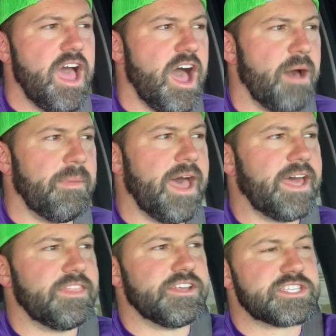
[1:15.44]
I'm
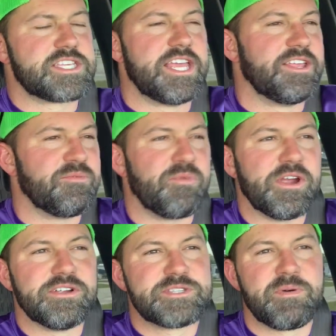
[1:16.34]
at this
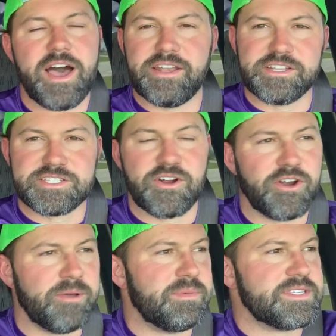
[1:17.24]
weird spot in a
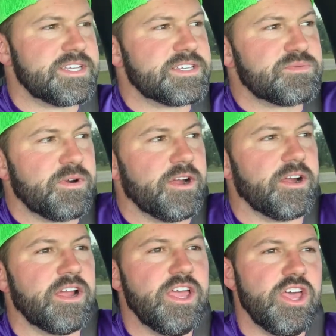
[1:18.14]
startup business
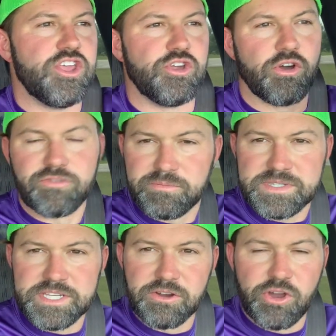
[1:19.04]
where you go from
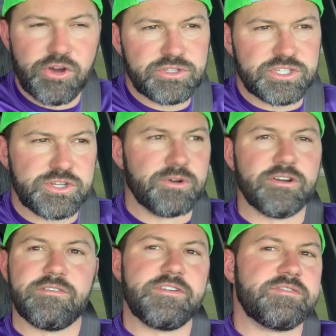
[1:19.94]
zero to
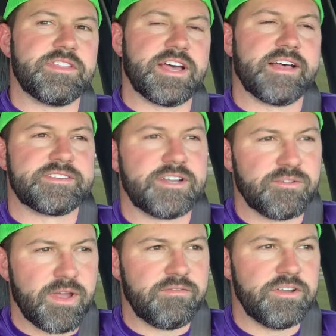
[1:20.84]
250,000 in
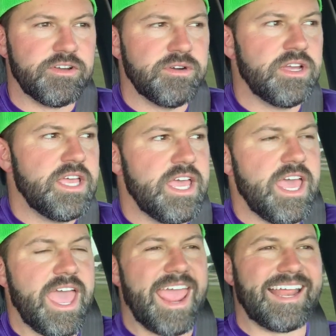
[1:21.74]
revenue
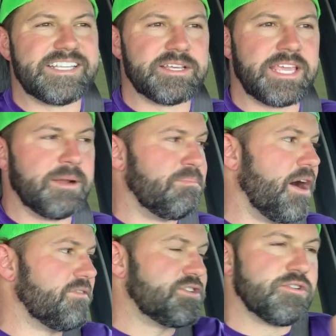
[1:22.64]
and to get
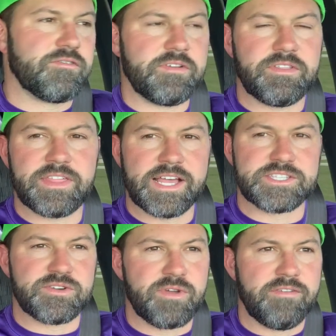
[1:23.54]
above
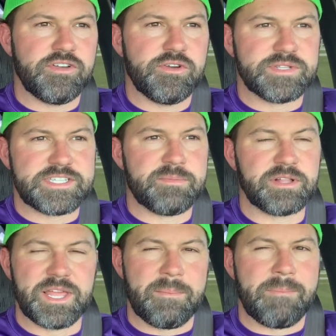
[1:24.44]
250,000 revenue, it's
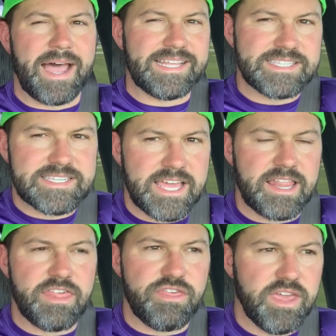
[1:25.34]
typically a
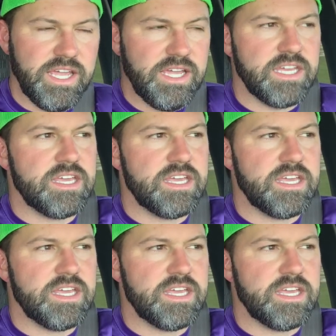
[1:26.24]
mindset thing.